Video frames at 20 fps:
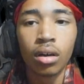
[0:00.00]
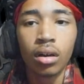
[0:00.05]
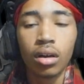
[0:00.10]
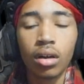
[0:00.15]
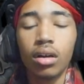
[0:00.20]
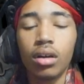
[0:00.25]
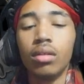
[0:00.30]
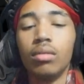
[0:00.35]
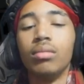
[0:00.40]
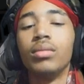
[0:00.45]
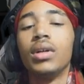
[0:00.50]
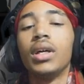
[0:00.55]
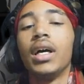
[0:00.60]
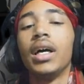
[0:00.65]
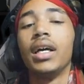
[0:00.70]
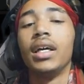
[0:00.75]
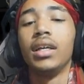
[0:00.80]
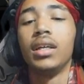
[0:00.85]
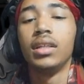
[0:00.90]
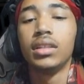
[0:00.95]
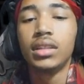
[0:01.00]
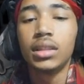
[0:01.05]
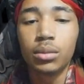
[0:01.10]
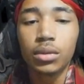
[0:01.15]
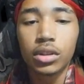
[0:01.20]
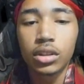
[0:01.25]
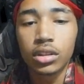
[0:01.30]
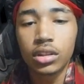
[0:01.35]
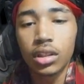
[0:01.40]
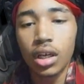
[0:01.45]
Oh my, it
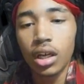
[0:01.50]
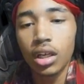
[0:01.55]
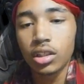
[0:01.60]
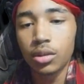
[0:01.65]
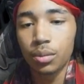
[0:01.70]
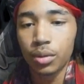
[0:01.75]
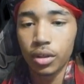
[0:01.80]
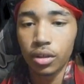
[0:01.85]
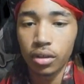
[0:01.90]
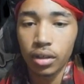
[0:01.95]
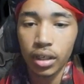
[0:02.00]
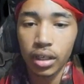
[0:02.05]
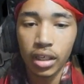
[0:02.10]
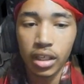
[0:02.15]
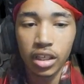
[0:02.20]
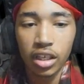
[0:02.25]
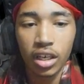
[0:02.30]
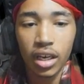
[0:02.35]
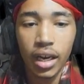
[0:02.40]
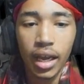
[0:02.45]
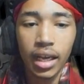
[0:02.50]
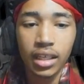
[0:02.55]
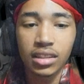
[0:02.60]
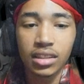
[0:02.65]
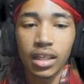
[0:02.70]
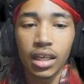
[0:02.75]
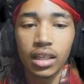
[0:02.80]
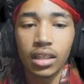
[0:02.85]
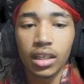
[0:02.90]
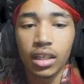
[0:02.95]
seems your jaw's broken and your neck's
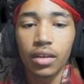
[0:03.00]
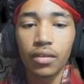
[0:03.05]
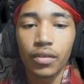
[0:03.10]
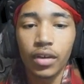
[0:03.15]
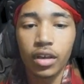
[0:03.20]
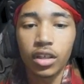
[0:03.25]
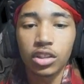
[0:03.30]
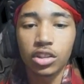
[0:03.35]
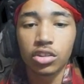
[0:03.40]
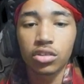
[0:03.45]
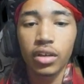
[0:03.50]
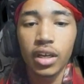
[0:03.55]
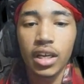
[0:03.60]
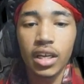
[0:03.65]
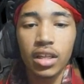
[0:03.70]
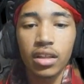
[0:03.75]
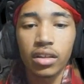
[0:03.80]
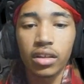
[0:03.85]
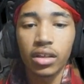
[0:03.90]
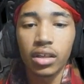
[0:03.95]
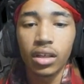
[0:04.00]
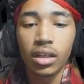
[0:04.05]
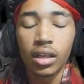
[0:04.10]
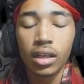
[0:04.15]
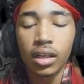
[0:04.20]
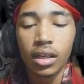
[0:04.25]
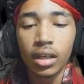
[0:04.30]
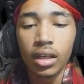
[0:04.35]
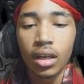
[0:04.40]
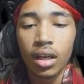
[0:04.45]
not looking very straight either.
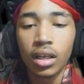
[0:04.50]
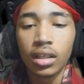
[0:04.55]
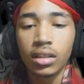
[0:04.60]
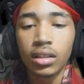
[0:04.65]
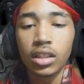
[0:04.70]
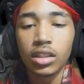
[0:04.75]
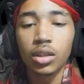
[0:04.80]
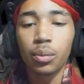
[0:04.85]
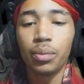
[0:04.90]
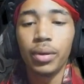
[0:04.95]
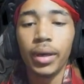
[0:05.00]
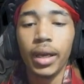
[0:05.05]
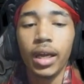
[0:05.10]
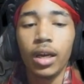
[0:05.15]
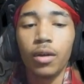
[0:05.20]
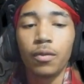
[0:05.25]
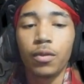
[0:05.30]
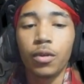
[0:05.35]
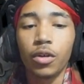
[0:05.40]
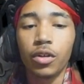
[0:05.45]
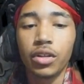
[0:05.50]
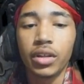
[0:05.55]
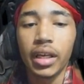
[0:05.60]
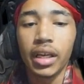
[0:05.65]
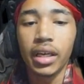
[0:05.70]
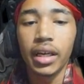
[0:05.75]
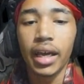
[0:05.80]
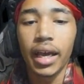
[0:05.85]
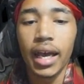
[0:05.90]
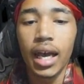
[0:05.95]
Such a pitiful thing
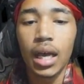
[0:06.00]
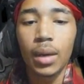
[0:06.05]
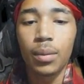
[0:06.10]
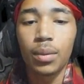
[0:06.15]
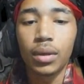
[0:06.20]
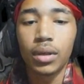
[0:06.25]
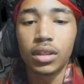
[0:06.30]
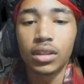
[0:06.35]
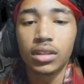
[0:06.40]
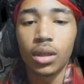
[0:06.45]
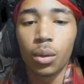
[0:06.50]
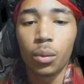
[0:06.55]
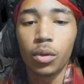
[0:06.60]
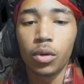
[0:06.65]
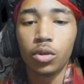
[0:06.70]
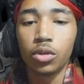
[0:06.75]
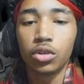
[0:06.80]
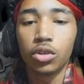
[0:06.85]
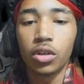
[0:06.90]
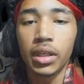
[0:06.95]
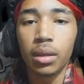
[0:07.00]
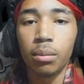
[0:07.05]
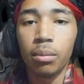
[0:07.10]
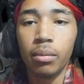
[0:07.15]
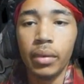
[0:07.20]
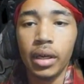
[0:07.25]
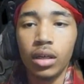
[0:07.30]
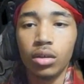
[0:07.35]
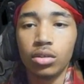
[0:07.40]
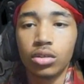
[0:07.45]
to happen to someone who's only in
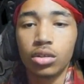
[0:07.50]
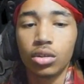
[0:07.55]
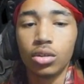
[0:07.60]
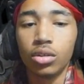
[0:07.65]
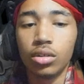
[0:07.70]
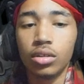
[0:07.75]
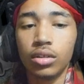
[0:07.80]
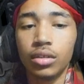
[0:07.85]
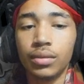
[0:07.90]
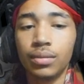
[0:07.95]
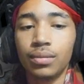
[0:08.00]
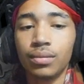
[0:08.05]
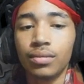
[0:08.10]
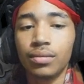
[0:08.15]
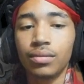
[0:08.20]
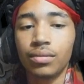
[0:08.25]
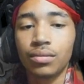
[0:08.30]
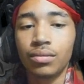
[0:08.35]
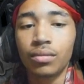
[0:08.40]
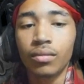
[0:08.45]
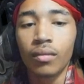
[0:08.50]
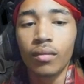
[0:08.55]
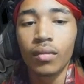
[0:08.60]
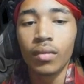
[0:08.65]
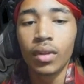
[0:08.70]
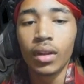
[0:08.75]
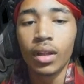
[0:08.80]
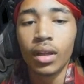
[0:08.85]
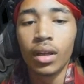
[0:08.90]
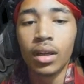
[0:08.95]
middle school.
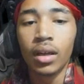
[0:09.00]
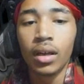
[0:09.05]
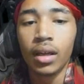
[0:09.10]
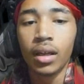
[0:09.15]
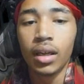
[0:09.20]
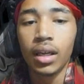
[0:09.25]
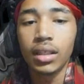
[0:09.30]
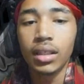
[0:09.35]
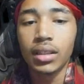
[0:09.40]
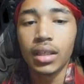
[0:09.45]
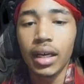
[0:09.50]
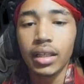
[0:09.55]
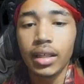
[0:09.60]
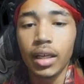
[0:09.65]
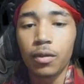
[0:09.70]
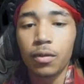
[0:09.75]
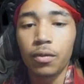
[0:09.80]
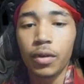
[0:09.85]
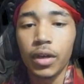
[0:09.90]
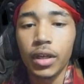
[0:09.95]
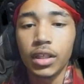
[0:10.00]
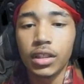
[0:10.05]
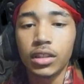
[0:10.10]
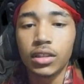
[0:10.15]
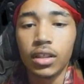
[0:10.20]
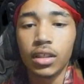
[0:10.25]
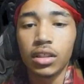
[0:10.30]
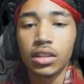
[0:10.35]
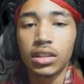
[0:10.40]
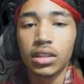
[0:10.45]
Let's hide that face of yours,
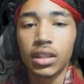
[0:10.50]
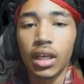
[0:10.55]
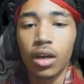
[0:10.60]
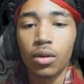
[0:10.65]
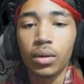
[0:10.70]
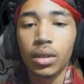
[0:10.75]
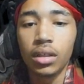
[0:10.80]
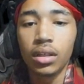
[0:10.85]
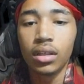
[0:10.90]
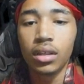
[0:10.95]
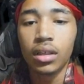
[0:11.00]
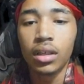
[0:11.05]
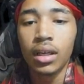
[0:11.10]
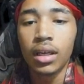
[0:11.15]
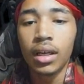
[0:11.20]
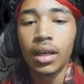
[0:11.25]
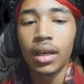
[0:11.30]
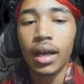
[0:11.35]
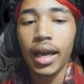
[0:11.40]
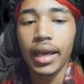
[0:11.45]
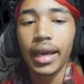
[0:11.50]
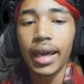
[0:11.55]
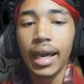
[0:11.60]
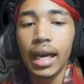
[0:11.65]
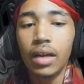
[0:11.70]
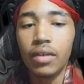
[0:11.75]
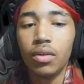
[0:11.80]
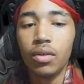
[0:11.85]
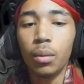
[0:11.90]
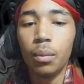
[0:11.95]
shall we? I can't
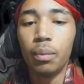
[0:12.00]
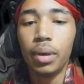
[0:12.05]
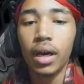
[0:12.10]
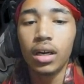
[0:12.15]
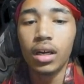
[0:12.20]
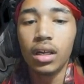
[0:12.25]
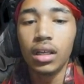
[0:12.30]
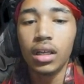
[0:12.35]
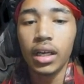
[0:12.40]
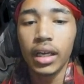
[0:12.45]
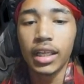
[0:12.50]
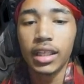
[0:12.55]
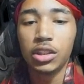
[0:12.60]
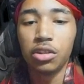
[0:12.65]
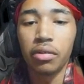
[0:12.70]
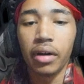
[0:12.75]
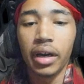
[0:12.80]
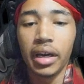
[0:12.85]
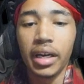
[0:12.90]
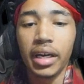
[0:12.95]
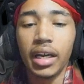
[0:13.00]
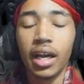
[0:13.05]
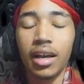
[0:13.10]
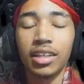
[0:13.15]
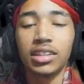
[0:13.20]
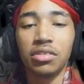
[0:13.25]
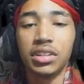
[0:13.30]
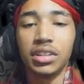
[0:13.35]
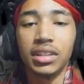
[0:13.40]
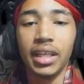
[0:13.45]
even bear to look at you right now, you're so
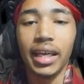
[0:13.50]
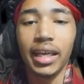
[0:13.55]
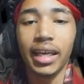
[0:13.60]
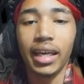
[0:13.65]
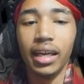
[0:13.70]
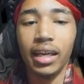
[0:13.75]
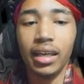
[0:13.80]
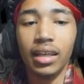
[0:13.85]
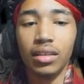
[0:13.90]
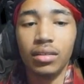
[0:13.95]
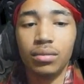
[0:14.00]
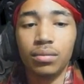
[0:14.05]
sickening.